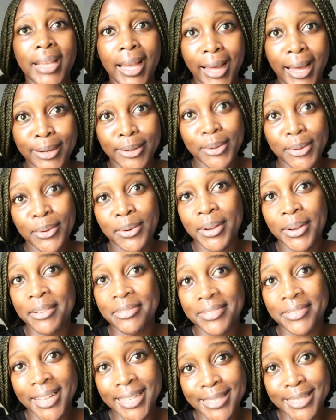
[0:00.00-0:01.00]
I don't know
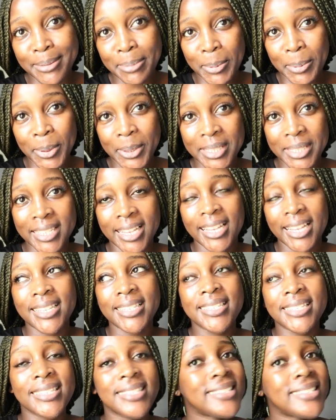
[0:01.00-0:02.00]
if that's the
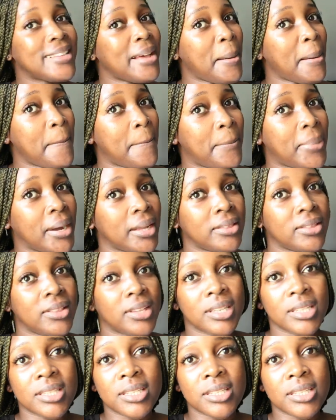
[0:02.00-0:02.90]
process, but they're